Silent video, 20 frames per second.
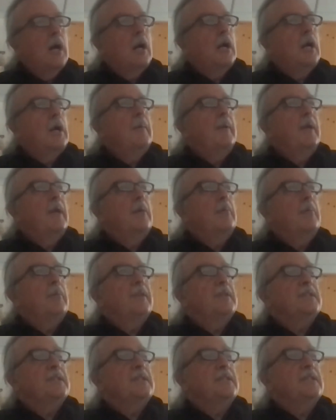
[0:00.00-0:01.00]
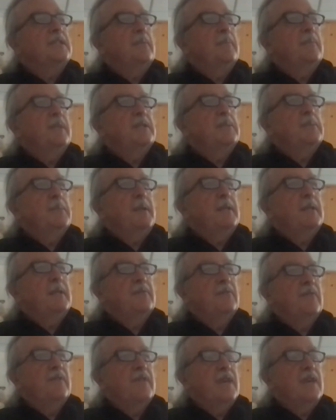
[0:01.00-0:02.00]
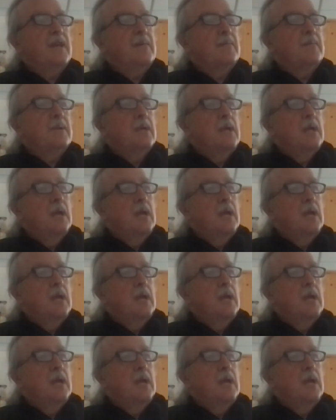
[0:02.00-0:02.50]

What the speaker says: coming up with a system that's best for them,